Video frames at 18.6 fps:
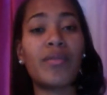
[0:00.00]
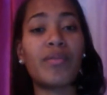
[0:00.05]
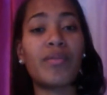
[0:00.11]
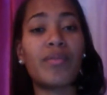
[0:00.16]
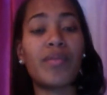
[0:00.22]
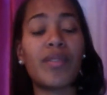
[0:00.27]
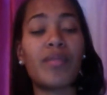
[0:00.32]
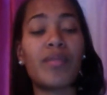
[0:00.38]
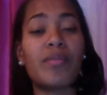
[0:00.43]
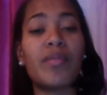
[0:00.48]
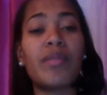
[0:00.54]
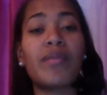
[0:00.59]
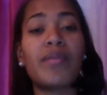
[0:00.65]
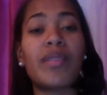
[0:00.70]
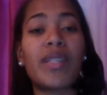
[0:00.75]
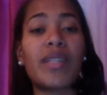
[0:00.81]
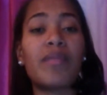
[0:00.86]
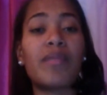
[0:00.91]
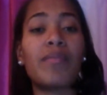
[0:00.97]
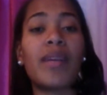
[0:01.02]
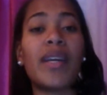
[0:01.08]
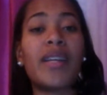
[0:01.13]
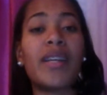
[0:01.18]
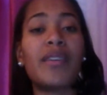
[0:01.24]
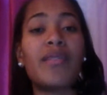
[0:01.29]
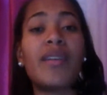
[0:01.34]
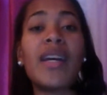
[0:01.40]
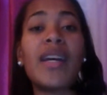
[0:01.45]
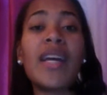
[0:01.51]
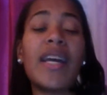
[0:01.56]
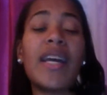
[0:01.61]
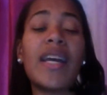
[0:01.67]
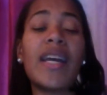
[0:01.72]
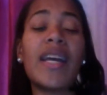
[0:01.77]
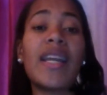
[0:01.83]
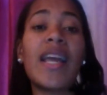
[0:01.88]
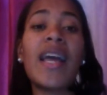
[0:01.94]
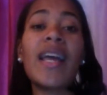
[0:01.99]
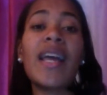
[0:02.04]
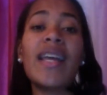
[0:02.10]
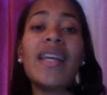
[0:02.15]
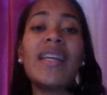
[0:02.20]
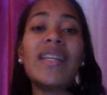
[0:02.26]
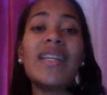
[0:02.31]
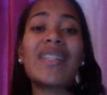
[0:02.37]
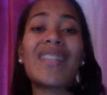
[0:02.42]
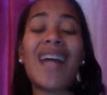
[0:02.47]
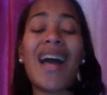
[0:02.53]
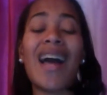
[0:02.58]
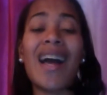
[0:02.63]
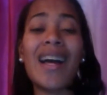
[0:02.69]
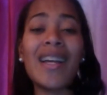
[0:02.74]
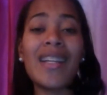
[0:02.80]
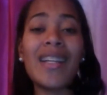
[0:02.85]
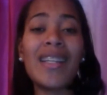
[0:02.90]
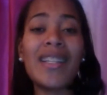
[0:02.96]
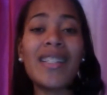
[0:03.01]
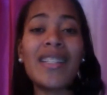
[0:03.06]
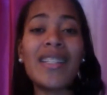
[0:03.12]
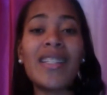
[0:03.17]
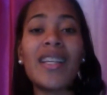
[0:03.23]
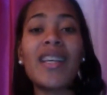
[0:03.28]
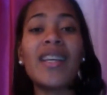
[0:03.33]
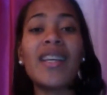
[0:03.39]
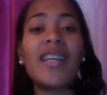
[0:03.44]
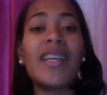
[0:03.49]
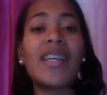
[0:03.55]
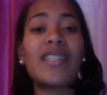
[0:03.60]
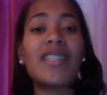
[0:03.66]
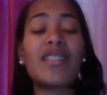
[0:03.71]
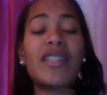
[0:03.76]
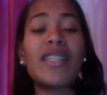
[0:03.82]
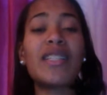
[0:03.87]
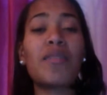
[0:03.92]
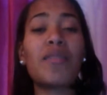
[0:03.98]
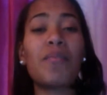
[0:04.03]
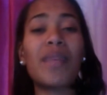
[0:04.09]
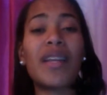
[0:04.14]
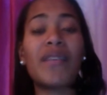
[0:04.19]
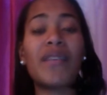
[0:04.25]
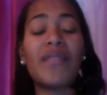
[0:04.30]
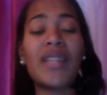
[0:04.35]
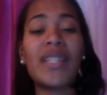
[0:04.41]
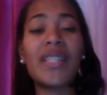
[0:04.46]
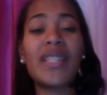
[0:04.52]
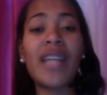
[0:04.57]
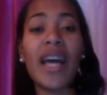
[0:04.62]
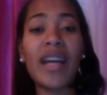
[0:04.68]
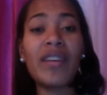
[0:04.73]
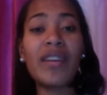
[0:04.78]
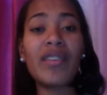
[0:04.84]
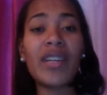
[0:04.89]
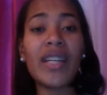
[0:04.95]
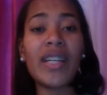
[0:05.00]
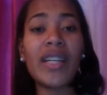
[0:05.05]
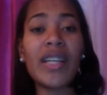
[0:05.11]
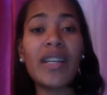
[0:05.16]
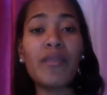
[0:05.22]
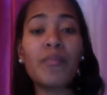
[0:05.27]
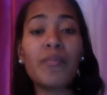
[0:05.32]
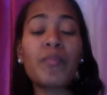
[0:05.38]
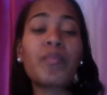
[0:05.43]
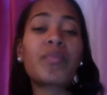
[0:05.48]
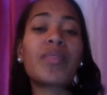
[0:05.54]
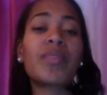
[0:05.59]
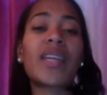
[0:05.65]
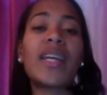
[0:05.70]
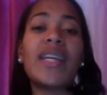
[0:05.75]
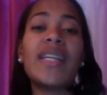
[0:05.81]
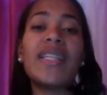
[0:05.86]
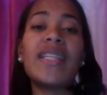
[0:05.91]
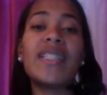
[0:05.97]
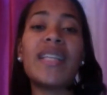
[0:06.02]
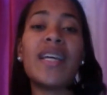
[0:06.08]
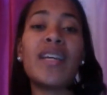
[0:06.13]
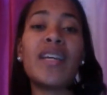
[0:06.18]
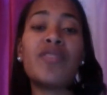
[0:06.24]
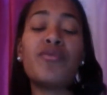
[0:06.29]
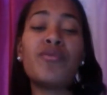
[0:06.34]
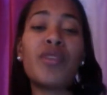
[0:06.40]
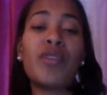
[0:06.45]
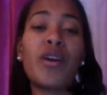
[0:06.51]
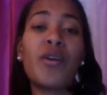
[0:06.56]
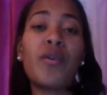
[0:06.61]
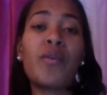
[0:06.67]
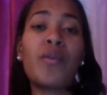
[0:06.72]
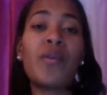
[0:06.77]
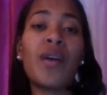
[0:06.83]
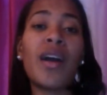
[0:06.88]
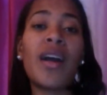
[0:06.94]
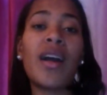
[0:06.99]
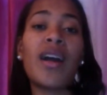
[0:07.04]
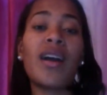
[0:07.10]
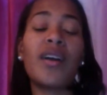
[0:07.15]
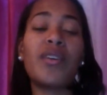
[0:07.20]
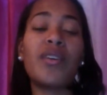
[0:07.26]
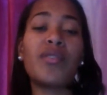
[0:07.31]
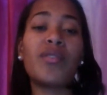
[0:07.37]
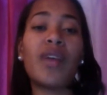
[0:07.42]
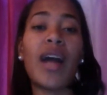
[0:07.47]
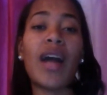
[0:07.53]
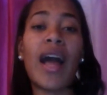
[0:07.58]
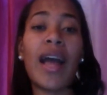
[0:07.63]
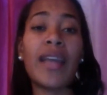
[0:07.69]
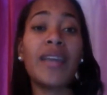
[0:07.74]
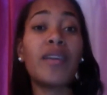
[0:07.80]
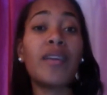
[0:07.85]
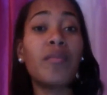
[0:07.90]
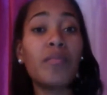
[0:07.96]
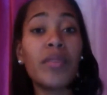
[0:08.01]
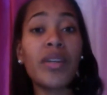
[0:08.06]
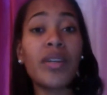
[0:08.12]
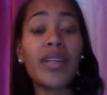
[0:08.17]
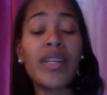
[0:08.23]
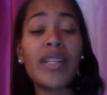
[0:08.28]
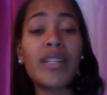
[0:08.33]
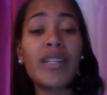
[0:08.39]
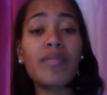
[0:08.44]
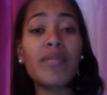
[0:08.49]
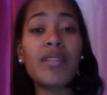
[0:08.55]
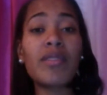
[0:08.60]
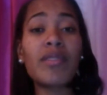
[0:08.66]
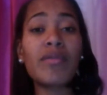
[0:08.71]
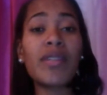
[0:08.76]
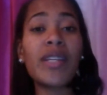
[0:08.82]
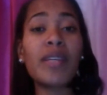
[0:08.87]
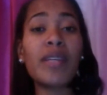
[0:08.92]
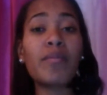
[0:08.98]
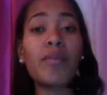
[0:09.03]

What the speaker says: to be redeemed by you. And he is honest. He's a man of integrity. And he says, I am your kinsman's redeemer,